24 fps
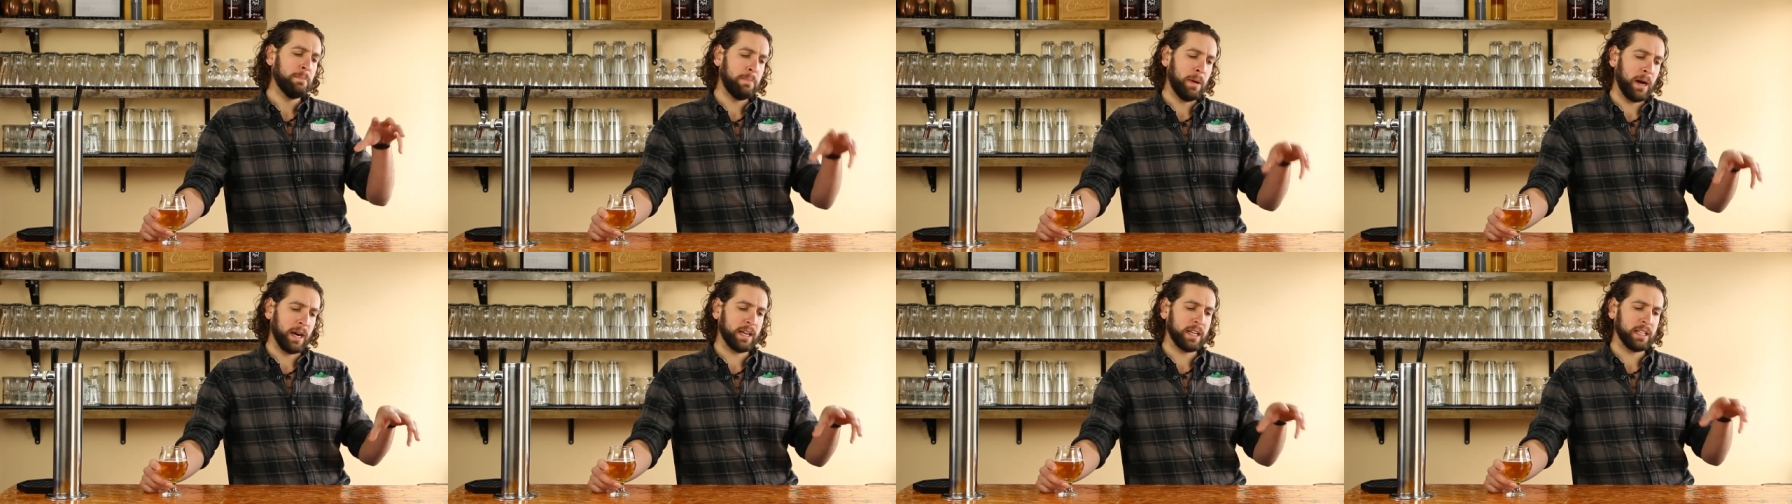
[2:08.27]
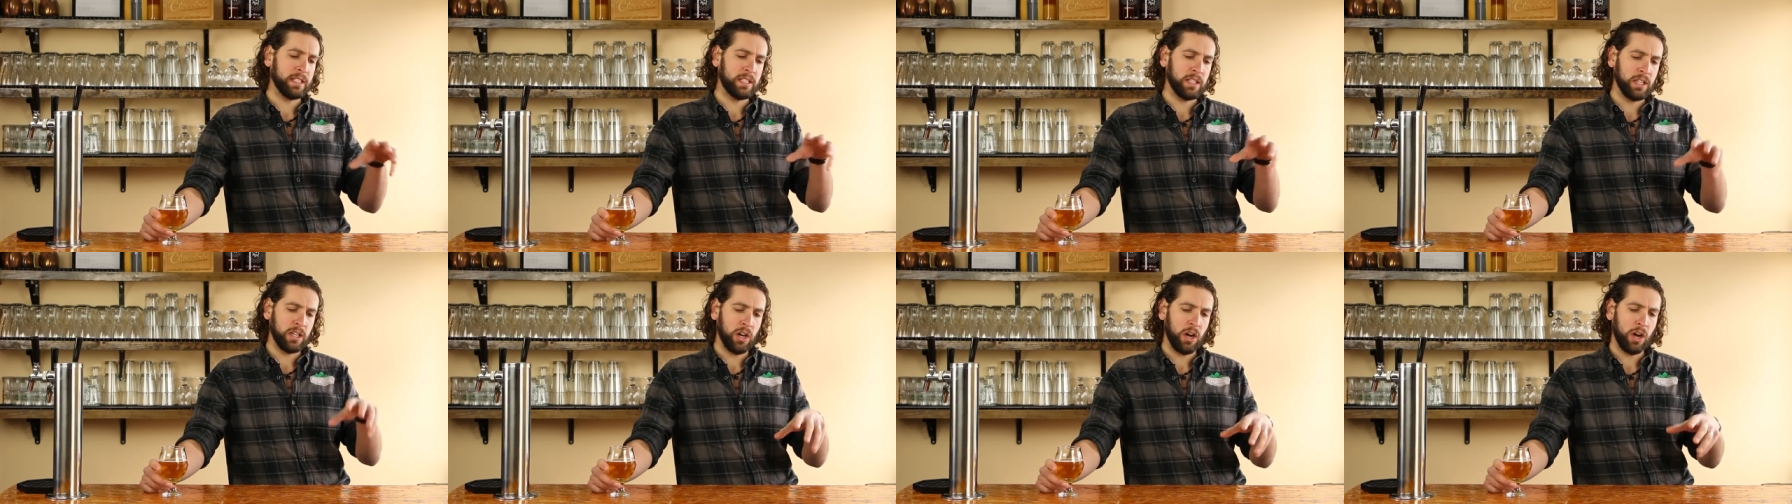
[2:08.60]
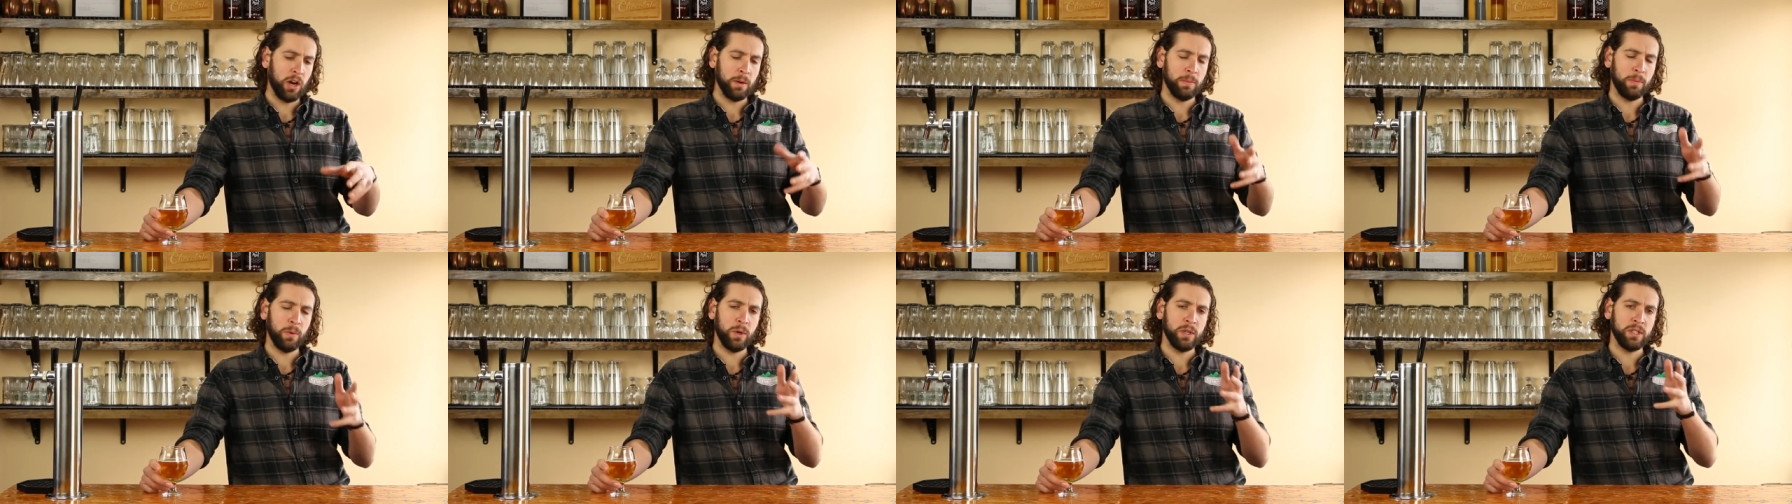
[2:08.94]
buckets and
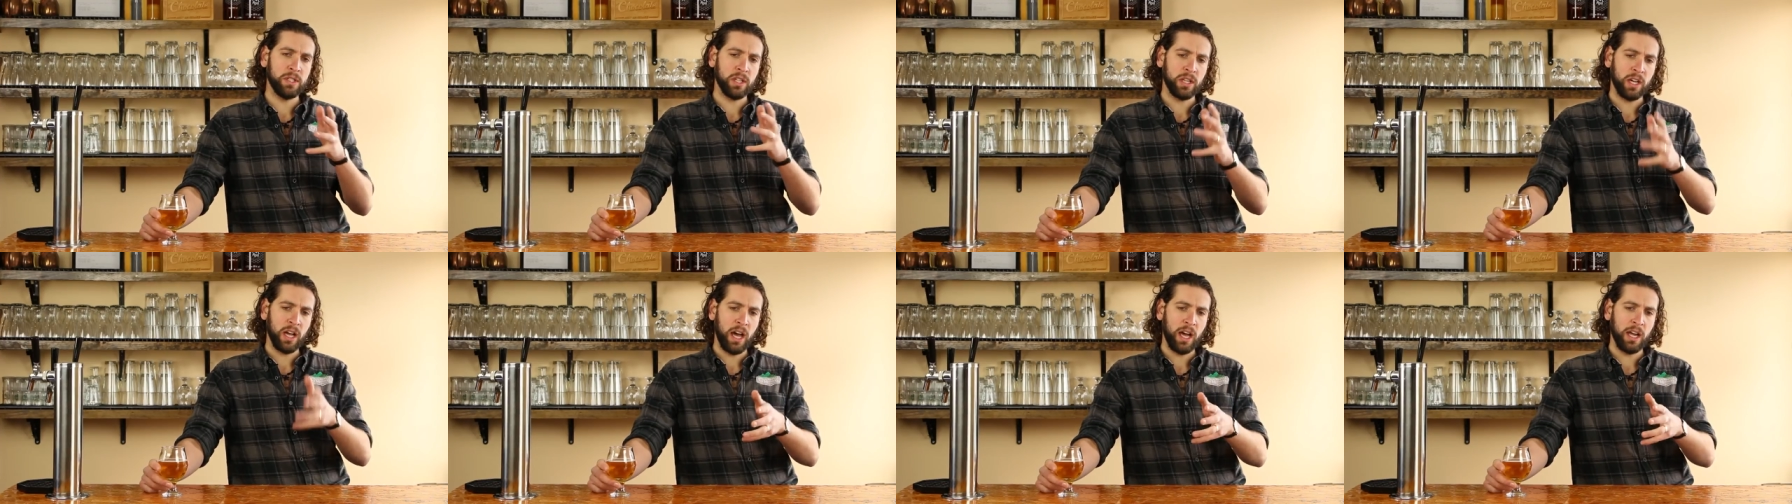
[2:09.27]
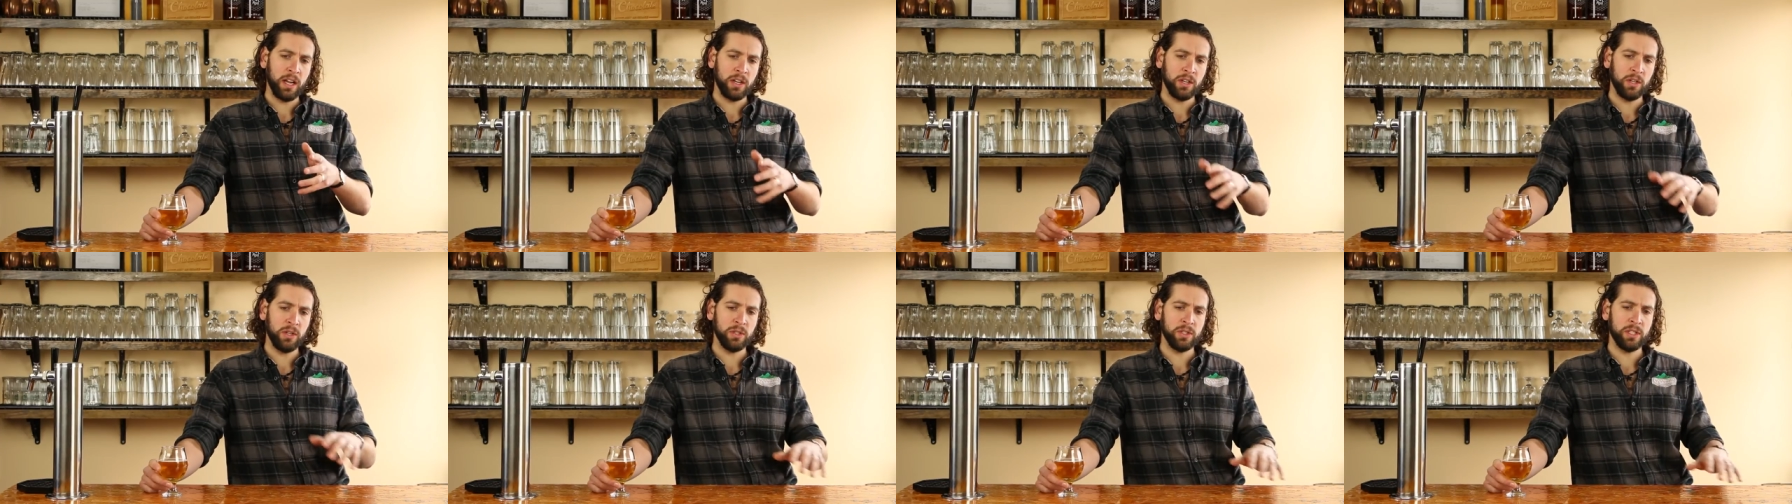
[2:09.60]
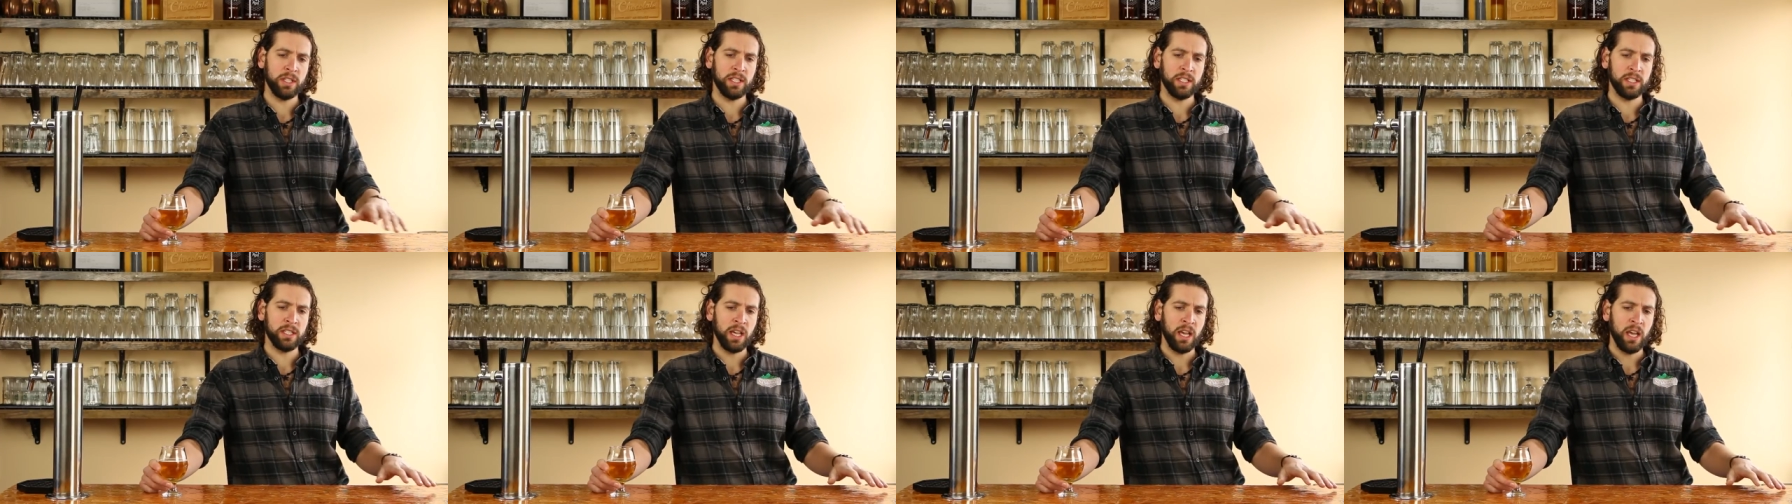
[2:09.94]
carboys to
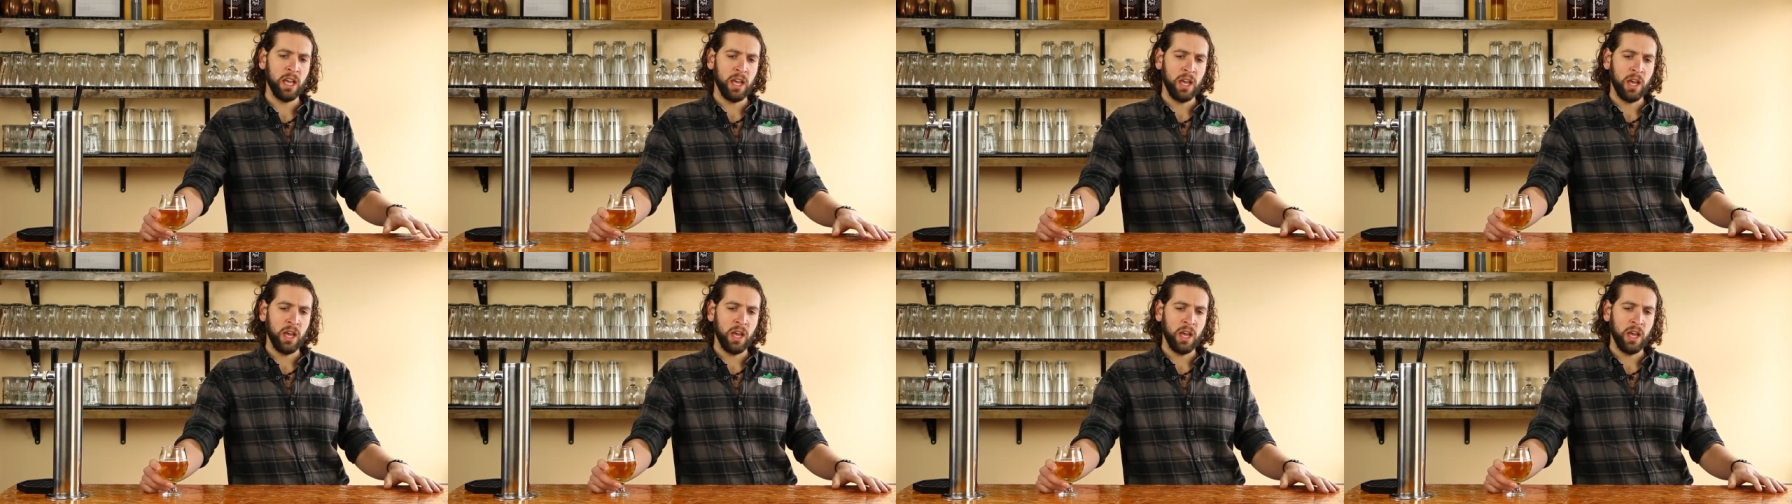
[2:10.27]
conicals is